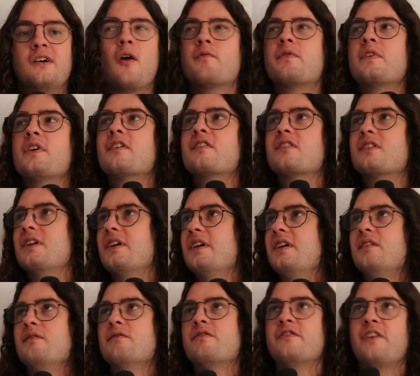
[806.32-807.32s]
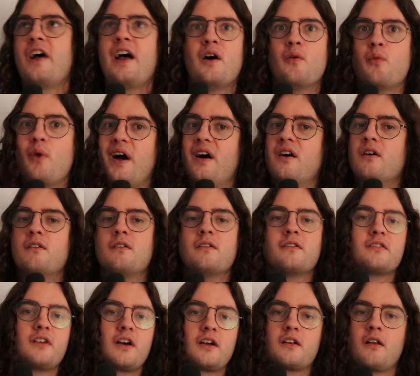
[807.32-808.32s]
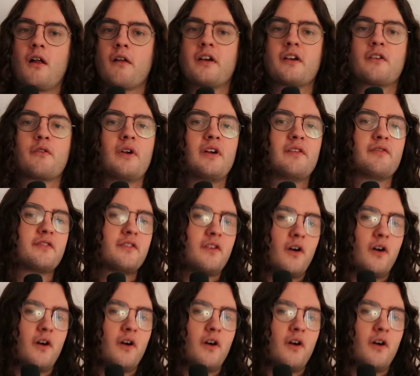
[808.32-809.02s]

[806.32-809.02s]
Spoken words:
Obviously, Farewell, Cyclonic Rift,